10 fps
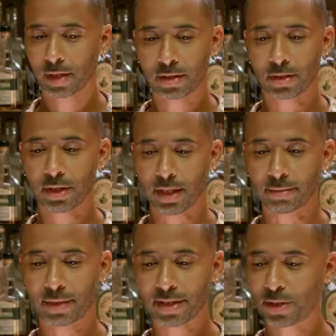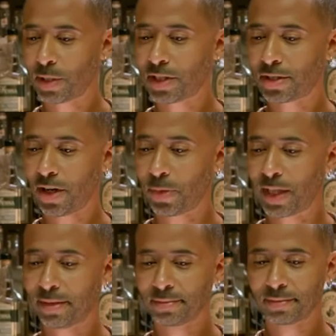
So yeah, that's the Mezzy Char, man.